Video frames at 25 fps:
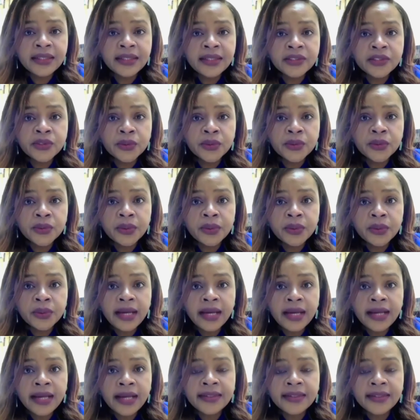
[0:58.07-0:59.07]
And so
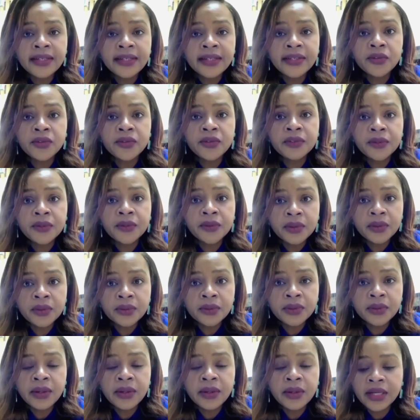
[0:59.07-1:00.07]
at the end of it
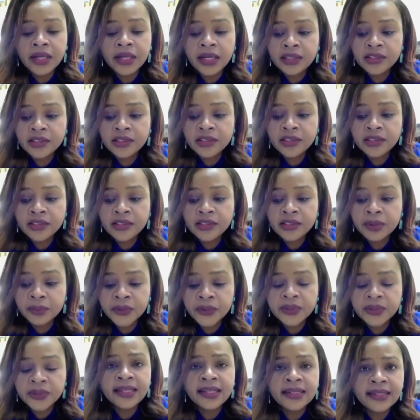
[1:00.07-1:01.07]
all, our country will
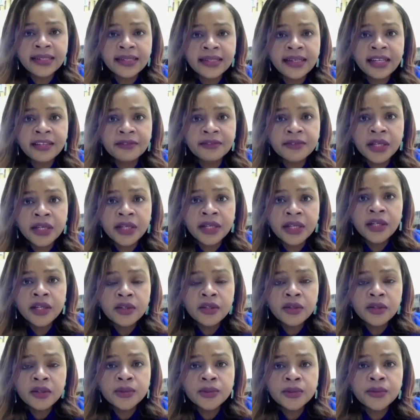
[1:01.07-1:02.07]
most likely have
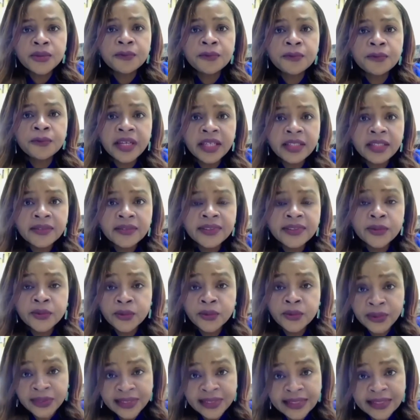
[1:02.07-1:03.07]
close to five
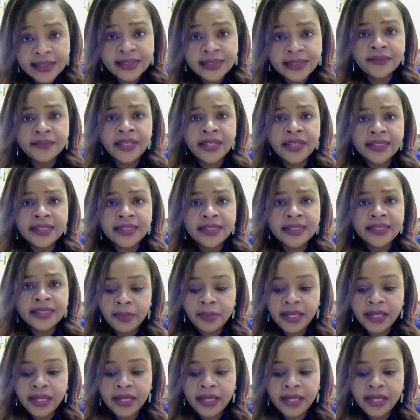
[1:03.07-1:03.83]
to six vaccine